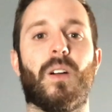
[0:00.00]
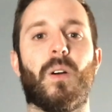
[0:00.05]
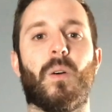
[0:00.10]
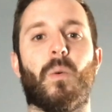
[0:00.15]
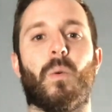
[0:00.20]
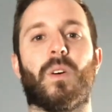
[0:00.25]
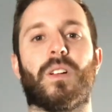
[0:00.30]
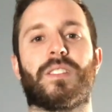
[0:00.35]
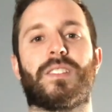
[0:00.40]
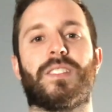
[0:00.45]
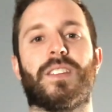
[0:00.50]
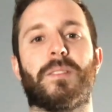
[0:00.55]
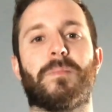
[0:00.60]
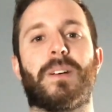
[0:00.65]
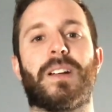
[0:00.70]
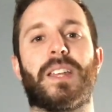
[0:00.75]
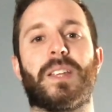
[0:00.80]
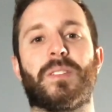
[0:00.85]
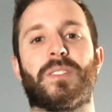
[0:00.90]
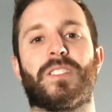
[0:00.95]
What's up? My
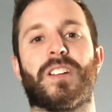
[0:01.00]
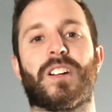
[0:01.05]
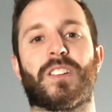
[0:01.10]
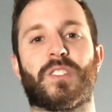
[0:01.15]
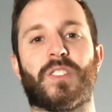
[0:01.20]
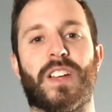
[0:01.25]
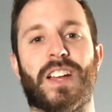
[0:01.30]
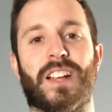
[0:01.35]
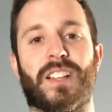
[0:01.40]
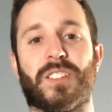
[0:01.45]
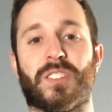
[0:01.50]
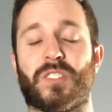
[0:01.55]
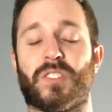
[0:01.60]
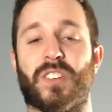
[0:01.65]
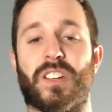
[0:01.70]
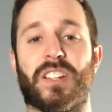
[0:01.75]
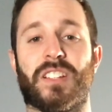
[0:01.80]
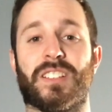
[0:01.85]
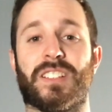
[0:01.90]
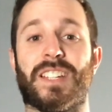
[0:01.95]
name is Dr. Alex
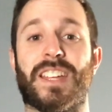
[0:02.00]
Straley.